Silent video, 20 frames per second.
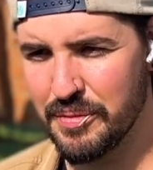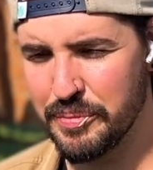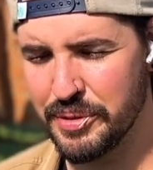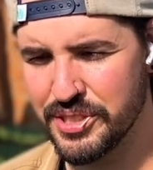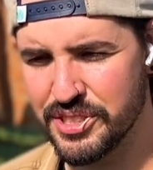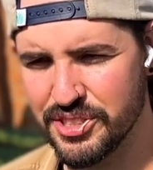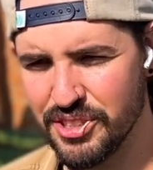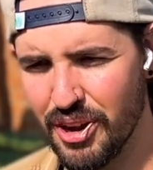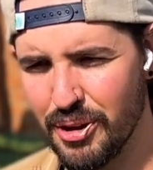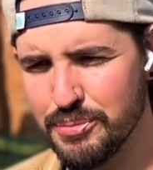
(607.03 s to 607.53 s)

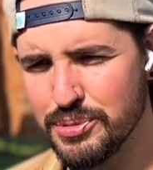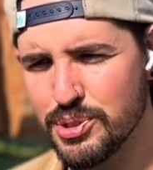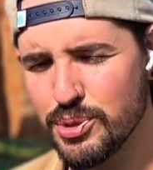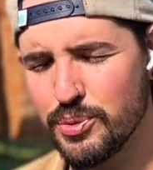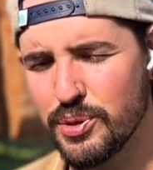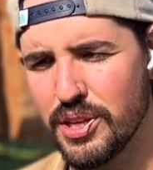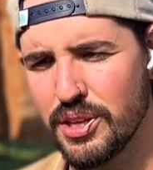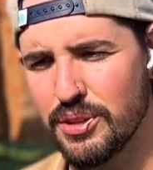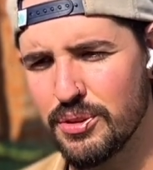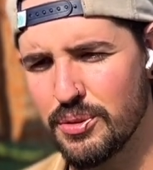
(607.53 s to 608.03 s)
But Psalms
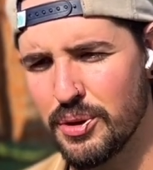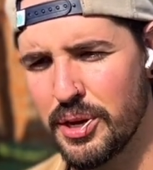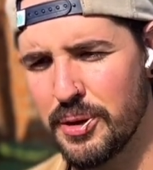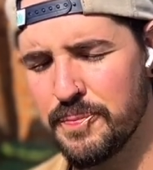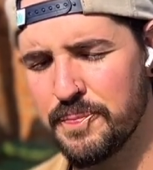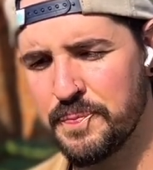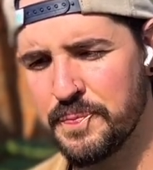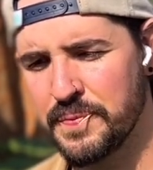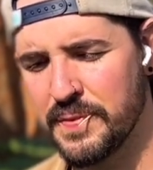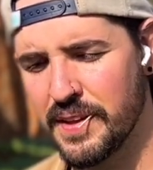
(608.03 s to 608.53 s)

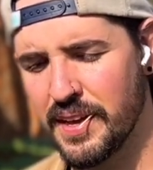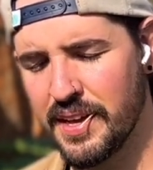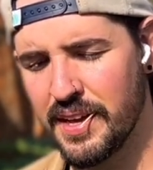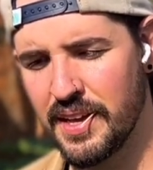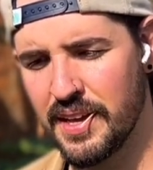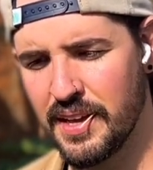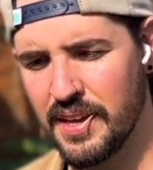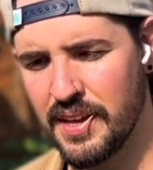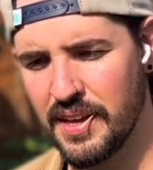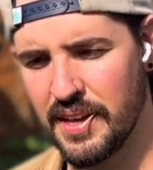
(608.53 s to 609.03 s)
23,
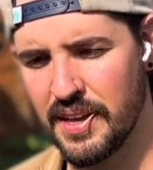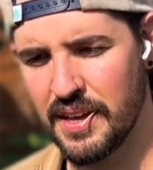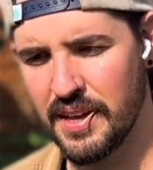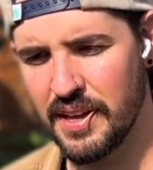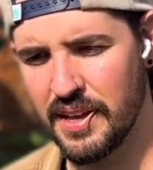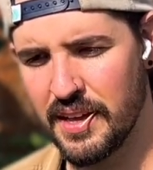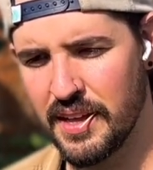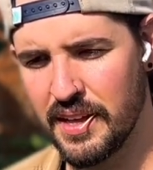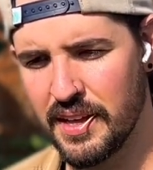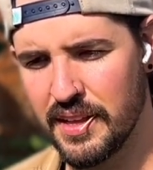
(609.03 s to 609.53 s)

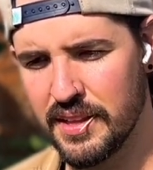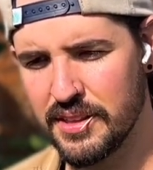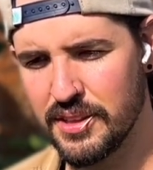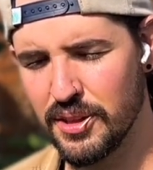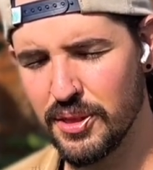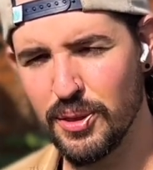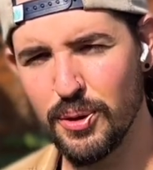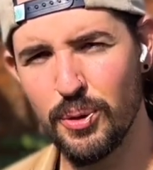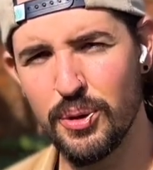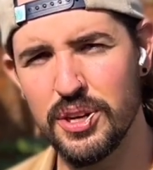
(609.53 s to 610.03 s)
the
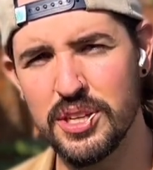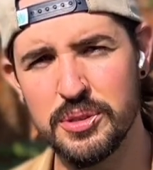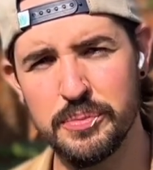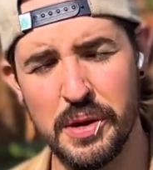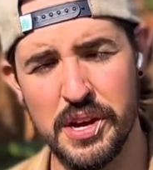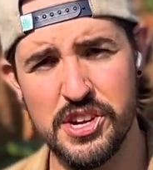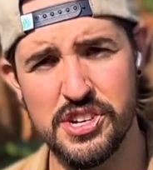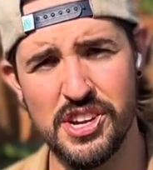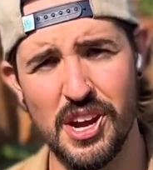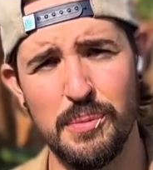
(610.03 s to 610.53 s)
Lord is
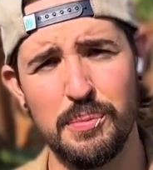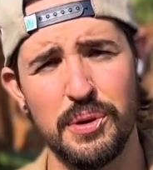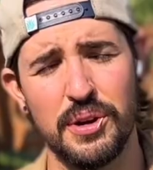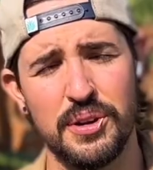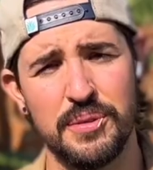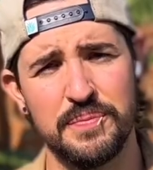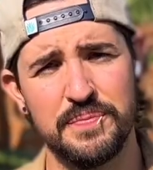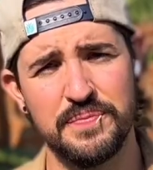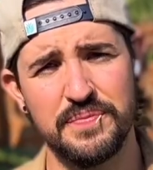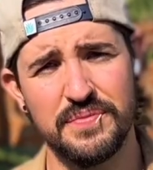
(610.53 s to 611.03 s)
my
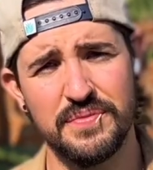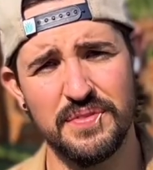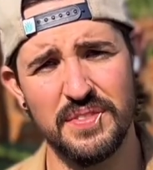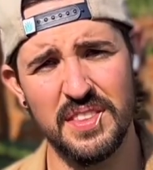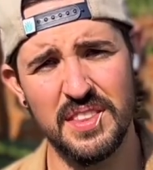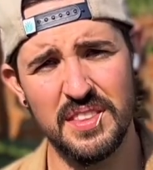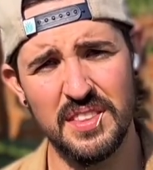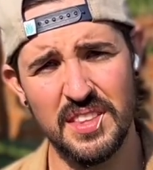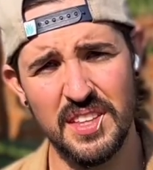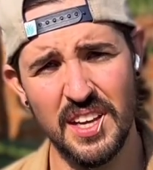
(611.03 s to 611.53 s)
shepherd.
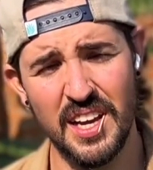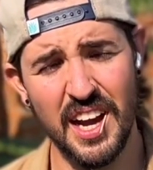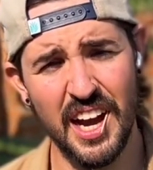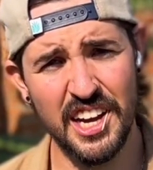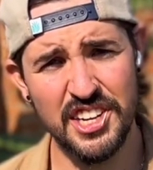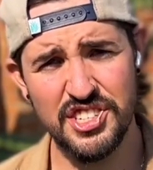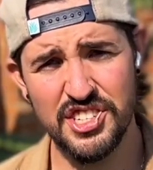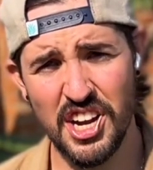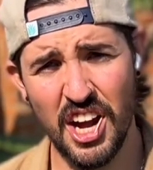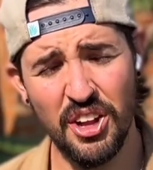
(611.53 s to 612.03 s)

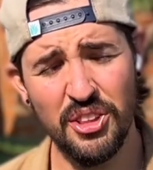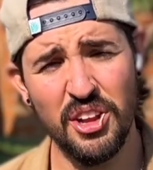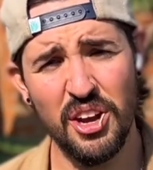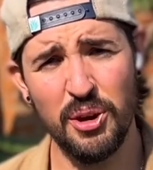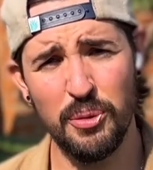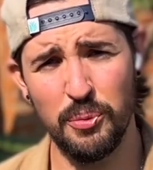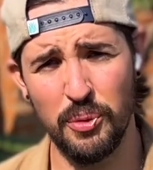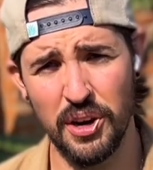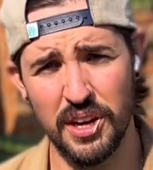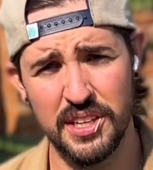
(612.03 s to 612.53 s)
I shall
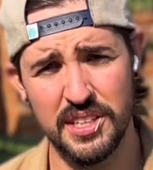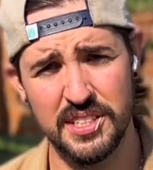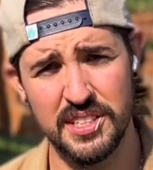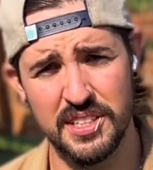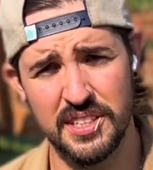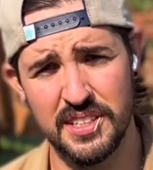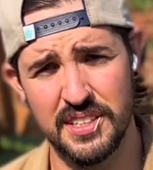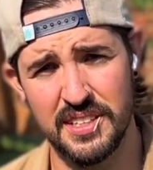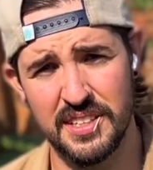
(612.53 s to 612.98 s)
not want.